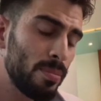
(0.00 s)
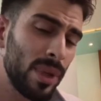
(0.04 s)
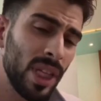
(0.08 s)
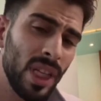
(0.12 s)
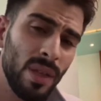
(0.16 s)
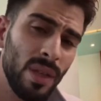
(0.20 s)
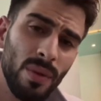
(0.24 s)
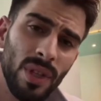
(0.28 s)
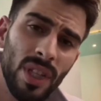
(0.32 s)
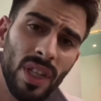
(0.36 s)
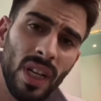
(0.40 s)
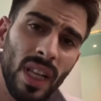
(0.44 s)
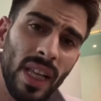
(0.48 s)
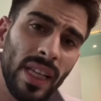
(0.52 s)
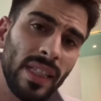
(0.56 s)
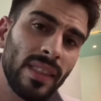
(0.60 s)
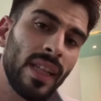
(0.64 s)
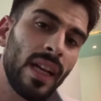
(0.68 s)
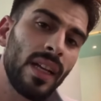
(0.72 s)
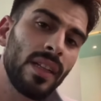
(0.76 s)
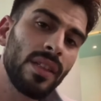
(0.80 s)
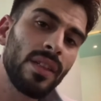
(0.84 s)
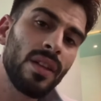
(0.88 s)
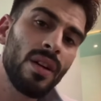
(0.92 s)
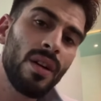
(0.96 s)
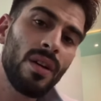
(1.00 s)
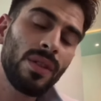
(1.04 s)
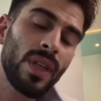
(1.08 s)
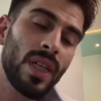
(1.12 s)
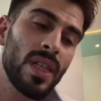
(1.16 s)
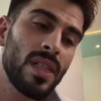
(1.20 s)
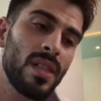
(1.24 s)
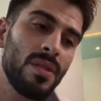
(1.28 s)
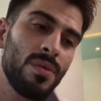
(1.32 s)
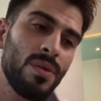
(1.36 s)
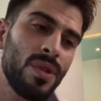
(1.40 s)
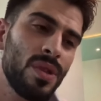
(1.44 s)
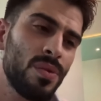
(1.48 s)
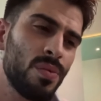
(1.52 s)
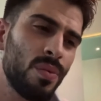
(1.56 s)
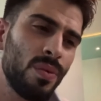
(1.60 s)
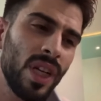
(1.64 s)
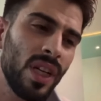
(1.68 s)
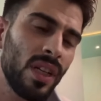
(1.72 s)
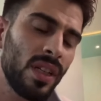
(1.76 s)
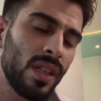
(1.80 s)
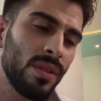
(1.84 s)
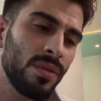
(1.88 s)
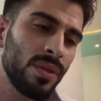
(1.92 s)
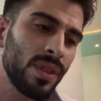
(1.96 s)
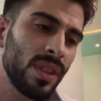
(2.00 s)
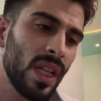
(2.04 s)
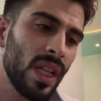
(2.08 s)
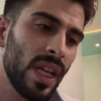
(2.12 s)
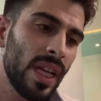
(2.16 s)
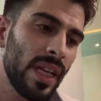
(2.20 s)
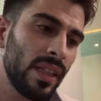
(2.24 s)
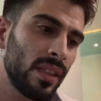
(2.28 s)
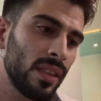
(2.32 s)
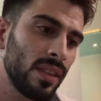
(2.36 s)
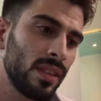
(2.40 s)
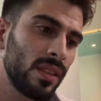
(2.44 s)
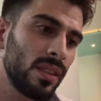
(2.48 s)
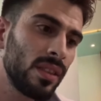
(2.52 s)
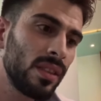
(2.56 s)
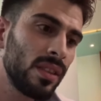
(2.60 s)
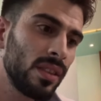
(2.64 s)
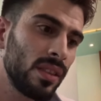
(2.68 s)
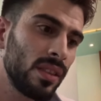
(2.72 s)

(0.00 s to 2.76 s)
be with her like that, you know? Because it was weird. It's like